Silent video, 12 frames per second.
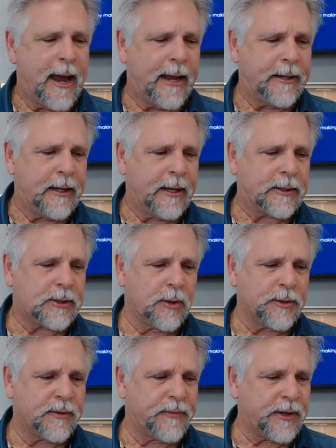and uh, so
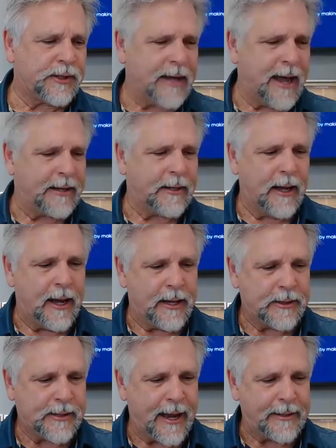it was a very sad,
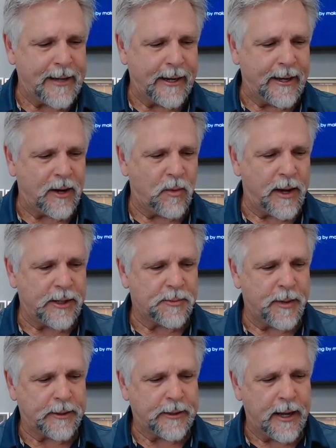uh, sad day in a lot of ways.
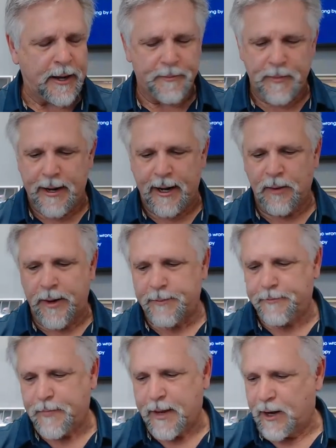But um, at any
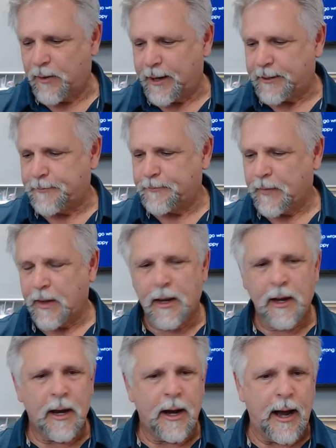rate, at any rate,
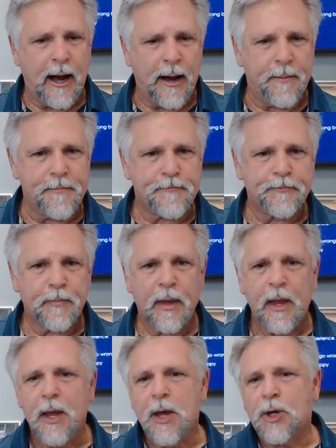um,
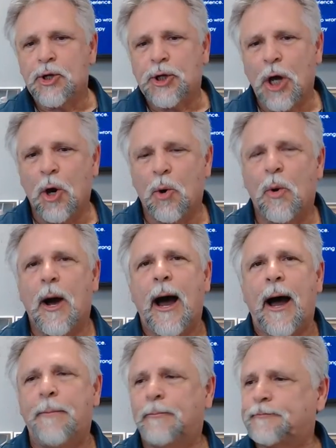so
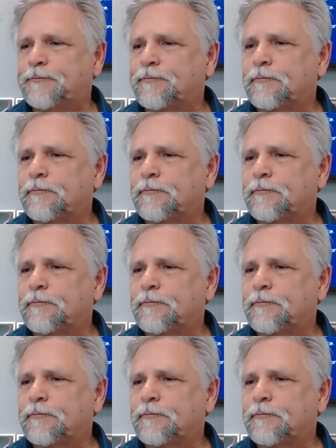um,